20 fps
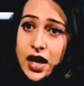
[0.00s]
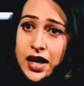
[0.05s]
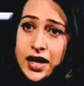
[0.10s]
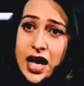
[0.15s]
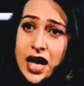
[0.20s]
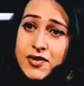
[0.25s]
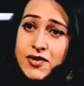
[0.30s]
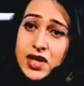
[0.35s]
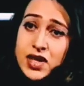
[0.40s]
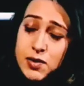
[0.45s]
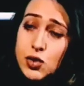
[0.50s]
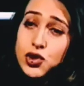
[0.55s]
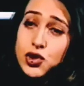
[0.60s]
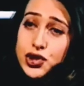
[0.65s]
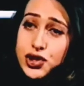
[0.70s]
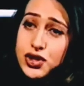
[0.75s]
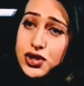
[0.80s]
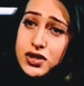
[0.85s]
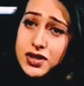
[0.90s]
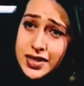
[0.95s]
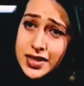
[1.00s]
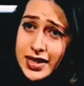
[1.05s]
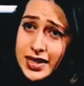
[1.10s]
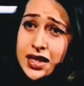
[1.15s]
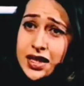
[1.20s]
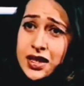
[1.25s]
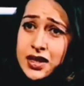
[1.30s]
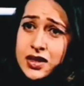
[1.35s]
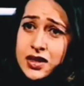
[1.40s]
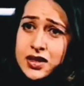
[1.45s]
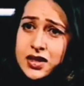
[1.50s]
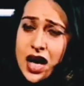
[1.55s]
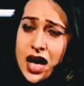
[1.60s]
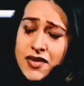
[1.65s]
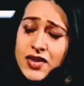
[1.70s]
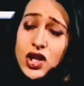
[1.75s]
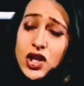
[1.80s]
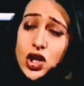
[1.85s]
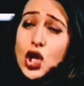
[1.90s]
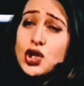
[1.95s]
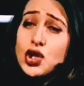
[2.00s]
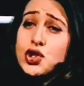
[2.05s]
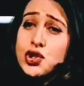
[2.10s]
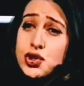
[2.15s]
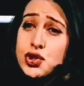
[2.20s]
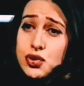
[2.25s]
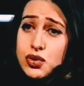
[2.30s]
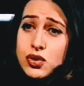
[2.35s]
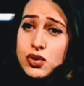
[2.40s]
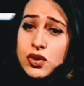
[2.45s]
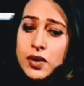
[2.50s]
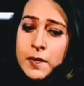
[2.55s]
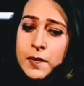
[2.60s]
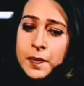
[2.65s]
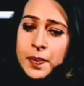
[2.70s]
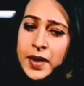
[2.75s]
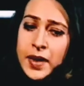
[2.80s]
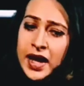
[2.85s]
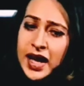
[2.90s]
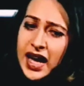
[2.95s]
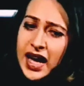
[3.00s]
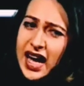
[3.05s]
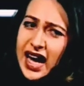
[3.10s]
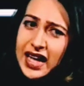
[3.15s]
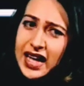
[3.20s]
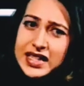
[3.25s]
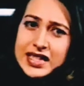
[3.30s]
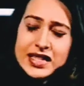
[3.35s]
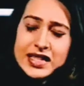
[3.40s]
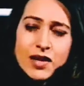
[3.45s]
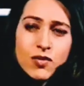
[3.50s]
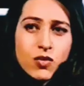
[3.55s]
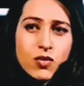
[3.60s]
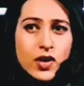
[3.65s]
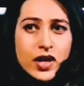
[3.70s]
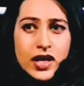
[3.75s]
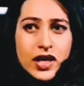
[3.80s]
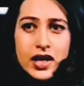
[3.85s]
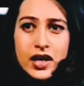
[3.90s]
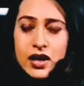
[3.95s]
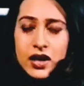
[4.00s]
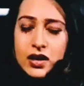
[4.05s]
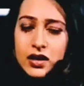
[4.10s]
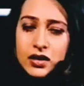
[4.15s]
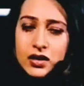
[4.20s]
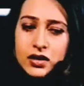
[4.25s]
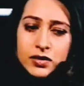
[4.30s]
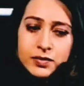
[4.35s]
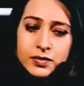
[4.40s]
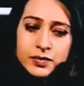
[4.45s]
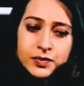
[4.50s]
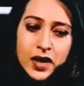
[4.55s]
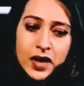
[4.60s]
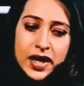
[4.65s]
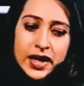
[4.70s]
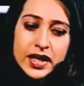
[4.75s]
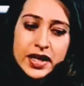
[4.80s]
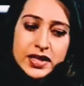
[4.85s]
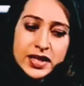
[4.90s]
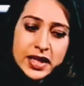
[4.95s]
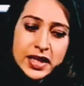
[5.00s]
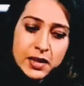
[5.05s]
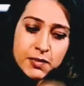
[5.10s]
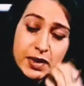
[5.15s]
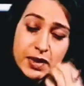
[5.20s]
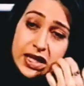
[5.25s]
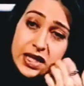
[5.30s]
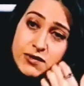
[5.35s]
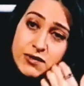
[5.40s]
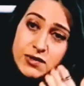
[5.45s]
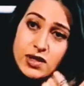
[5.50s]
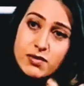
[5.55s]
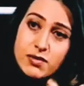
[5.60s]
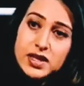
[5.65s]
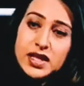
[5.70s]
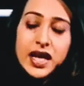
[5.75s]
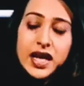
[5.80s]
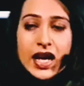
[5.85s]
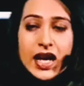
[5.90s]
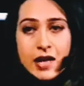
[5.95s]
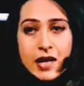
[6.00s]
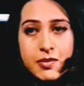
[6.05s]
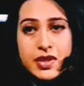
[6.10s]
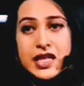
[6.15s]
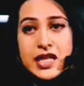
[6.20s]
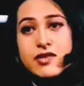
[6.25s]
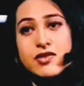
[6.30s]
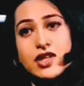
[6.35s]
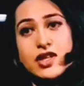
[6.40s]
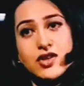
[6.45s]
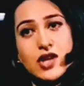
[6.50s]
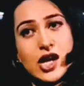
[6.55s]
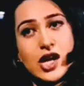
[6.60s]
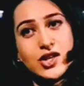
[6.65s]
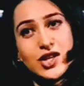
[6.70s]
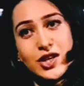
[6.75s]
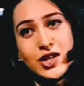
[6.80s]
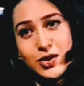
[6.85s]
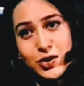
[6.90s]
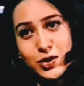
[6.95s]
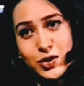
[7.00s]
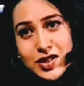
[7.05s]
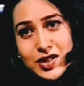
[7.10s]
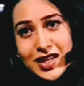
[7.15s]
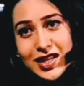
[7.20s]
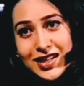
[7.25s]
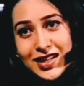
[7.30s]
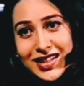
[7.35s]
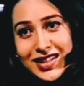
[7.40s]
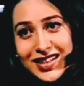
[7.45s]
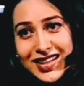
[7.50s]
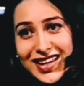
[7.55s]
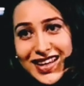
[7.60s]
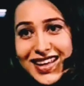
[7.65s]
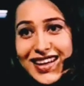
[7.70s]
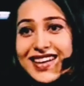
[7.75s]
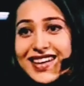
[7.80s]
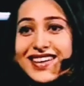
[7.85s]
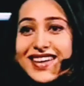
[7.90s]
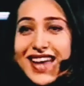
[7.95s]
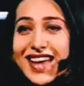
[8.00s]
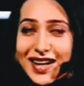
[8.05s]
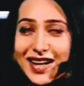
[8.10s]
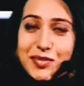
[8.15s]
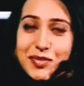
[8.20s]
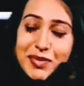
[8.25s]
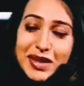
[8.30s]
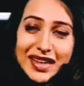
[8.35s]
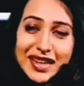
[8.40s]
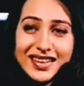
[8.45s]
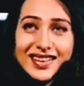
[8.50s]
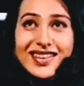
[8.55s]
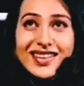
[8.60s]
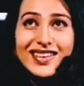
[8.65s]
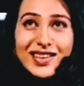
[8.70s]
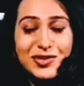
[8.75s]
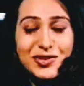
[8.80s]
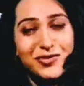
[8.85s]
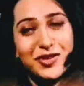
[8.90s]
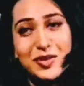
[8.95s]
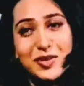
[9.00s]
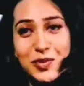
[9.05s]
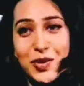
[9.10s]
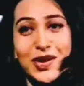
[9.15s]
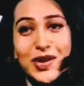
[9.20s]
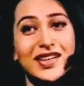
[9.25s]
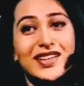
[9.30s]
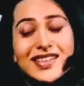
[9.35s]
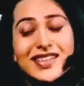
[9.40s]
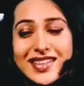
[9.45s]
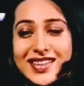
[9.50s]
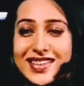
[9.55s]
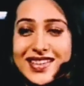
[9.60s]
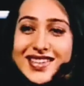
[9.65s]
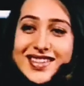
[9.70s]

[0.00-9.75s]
and having emotional scenes, having a lot to do. And somewhere, I guess he believed in me and I believed in Raja Hindustani, and that made the film what it is.